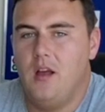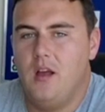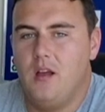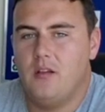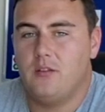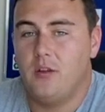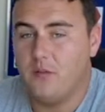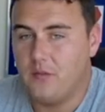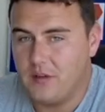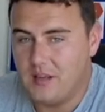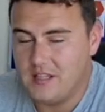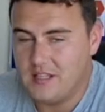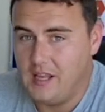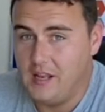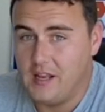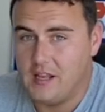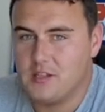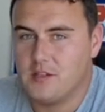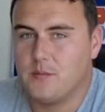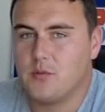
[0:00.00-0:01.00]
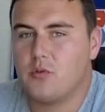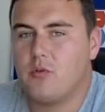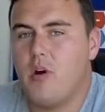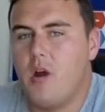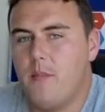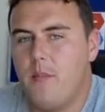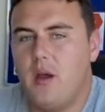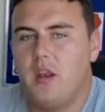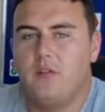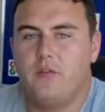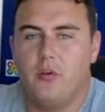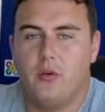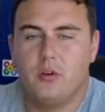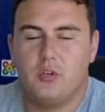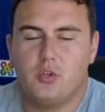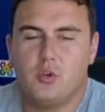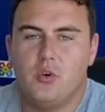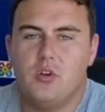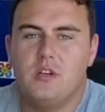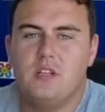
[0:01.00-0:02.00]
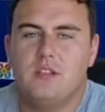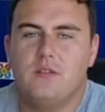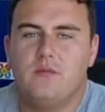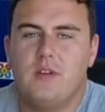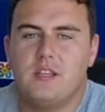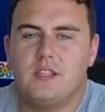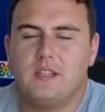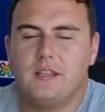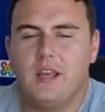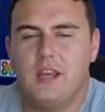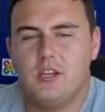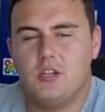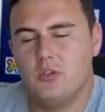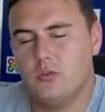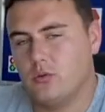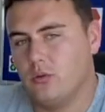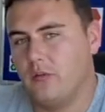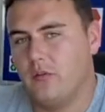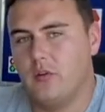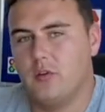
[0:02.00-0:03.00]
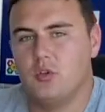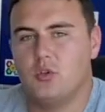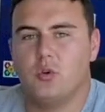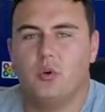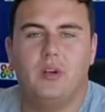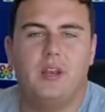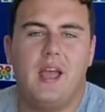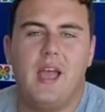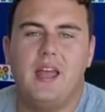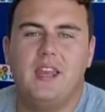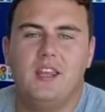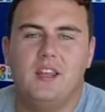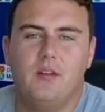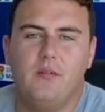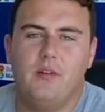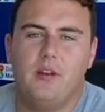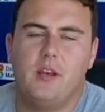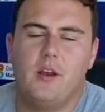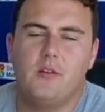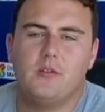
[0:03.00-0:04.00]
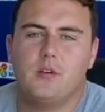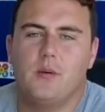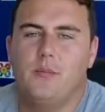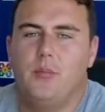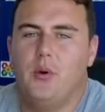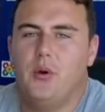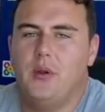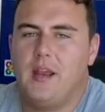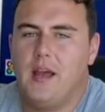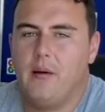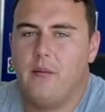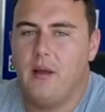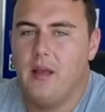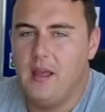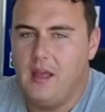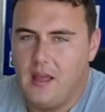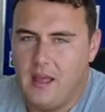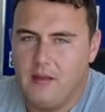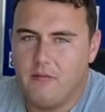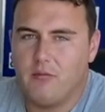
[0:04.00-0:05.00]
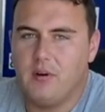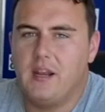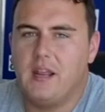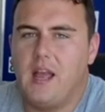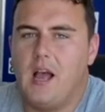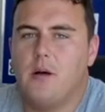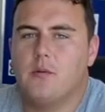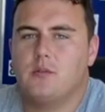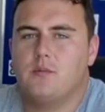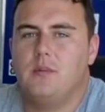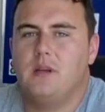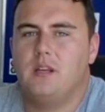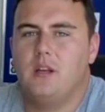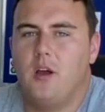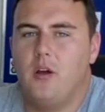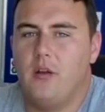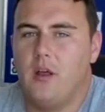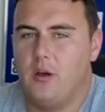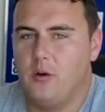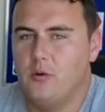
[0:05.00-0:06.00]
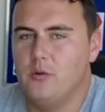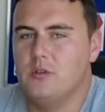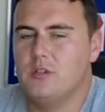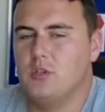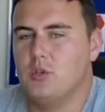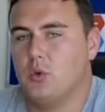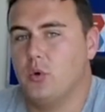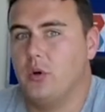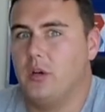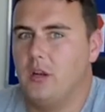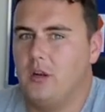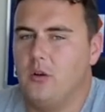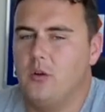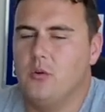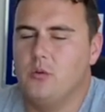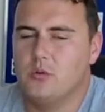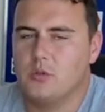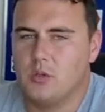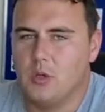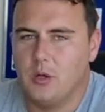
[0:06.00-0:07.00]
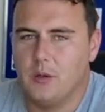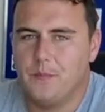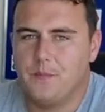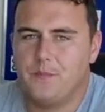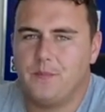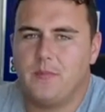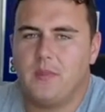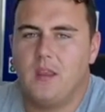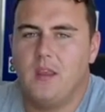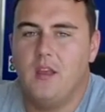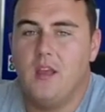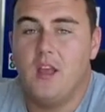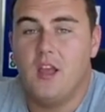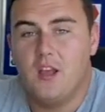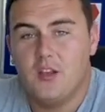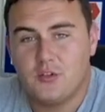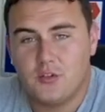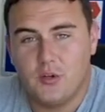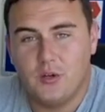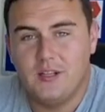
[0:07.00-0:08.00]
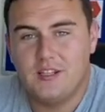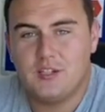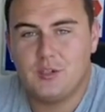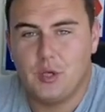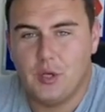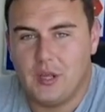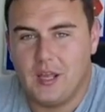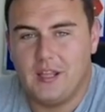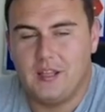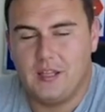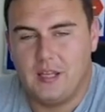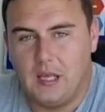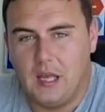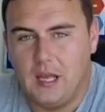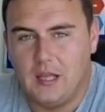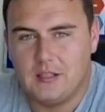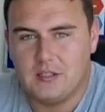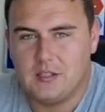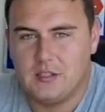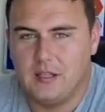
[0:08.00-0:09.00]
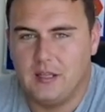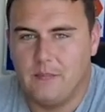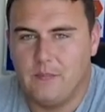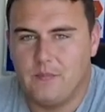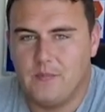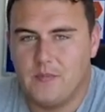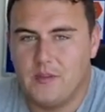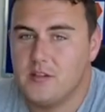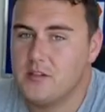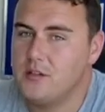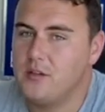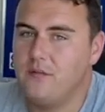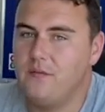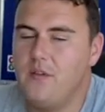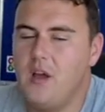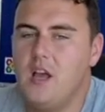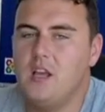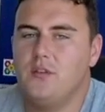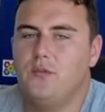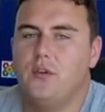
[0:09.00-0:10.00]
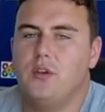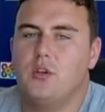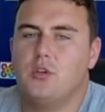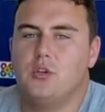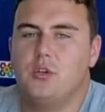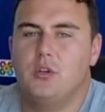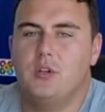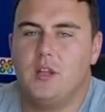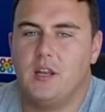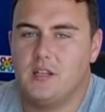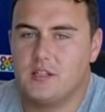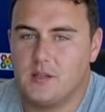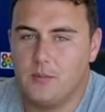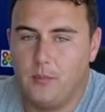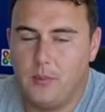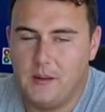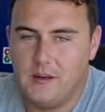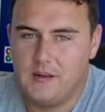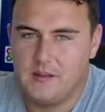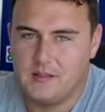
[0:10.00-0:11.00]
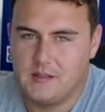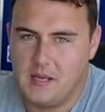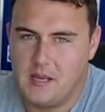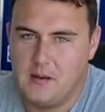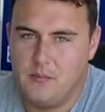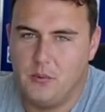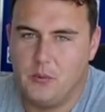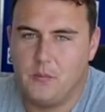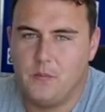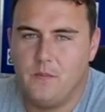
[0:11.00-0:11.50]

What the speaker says: Don't forget to hit that subscribe button if you're enjoying these investigations or if you're enjoying any of the videos I'm putting out. It really helps me know that who's enjoying it and who's not. So let's look at the answer then. So the first thing you should have done is complete the table.